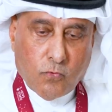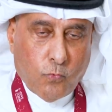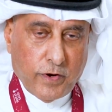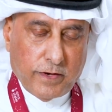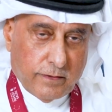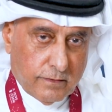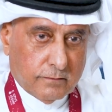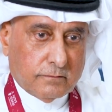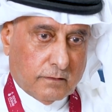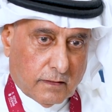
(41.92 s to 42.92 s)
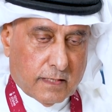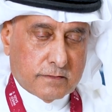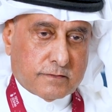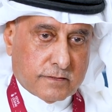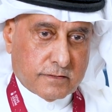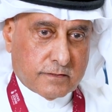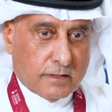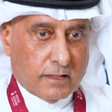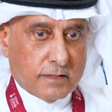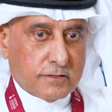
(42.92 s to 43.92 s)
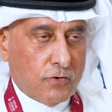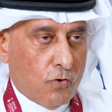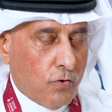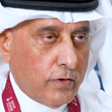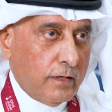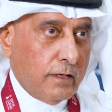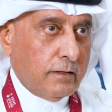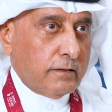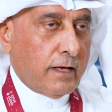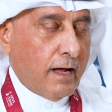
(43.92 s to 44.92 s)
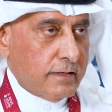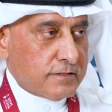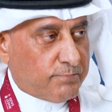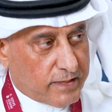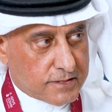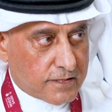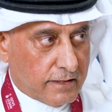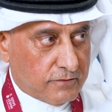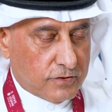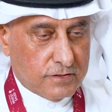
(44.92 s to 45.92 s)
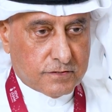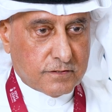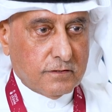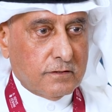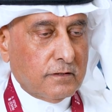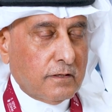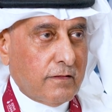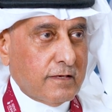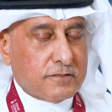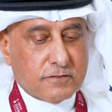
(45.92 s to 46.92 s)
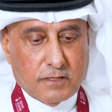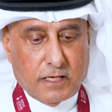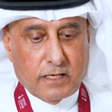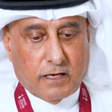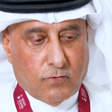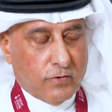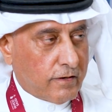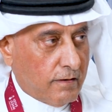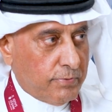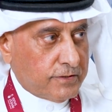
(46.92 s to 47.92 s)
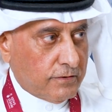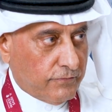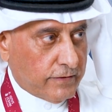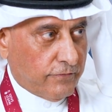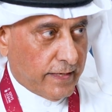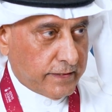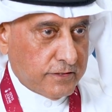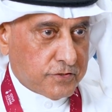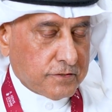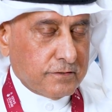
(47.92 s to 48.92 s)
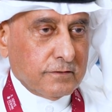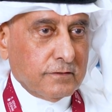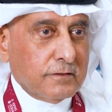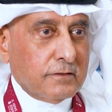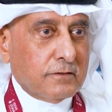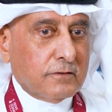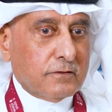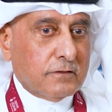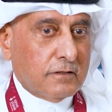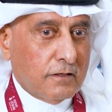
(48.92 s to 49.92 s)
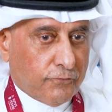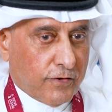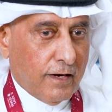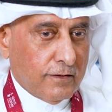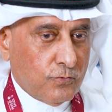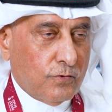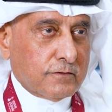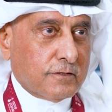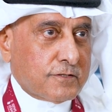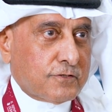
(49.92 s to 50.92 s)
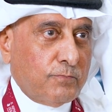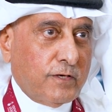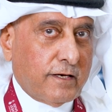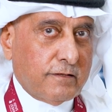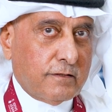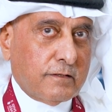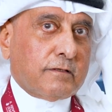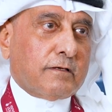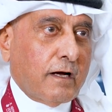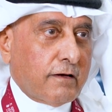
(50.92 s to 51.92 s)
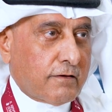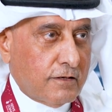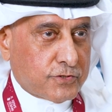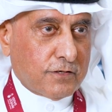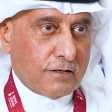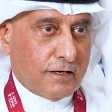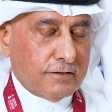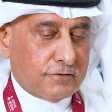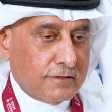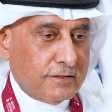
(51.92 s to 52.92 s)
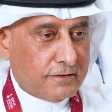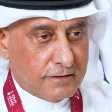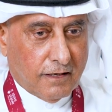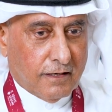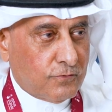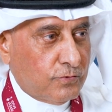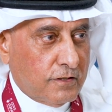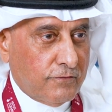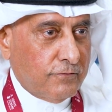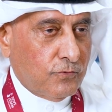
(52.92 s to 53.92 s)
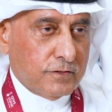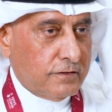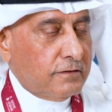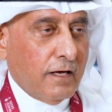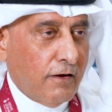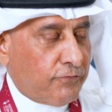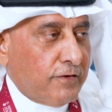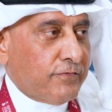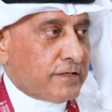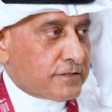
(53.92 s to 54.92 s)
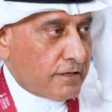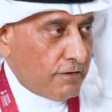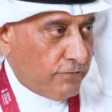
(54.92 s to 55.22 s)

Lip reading: We, as an oil and gas-based countries, that is really our competitive advantage. If God wants us to be an agricultural country, God would have given us a